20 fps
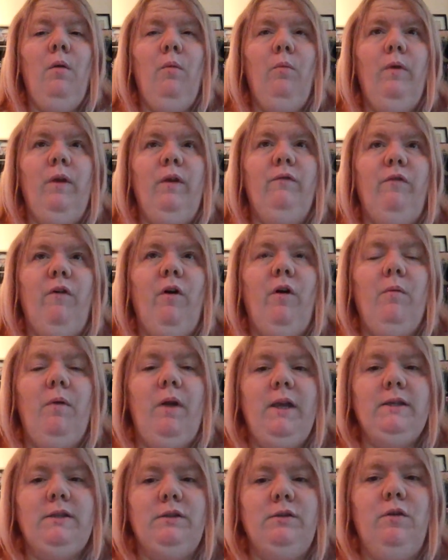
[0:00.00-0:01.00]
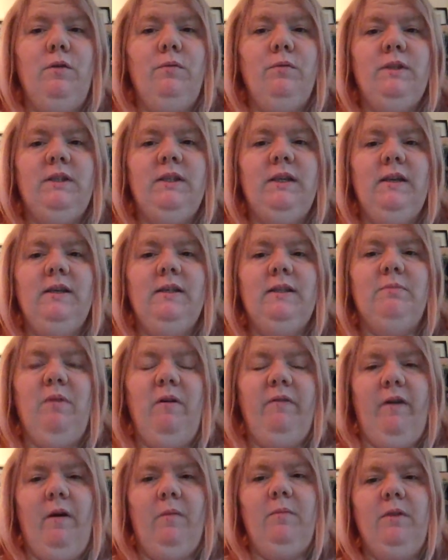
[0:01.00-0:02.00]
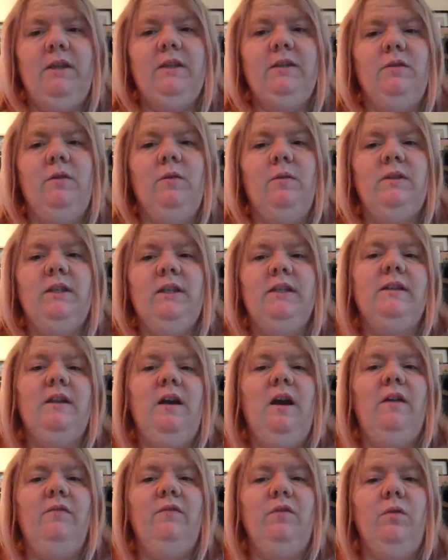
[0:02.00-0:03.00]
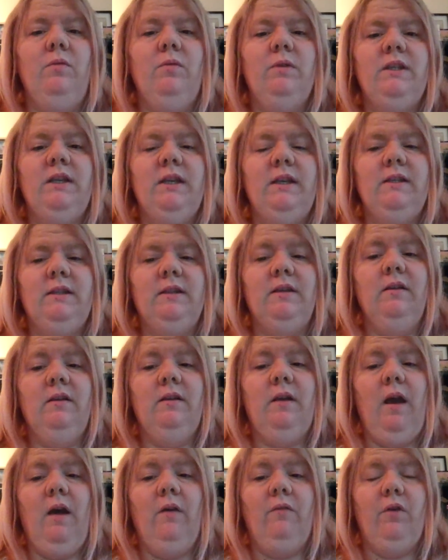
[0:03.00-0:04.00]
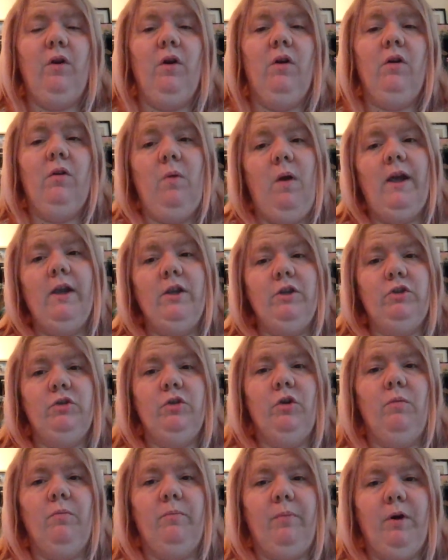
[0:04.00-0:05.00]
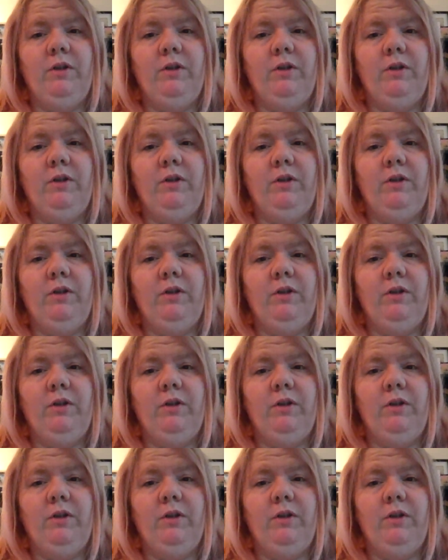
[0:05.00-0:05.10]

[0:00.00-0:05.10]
we've always noticed, my family's noticed, and I've noticed that I've got quite a strong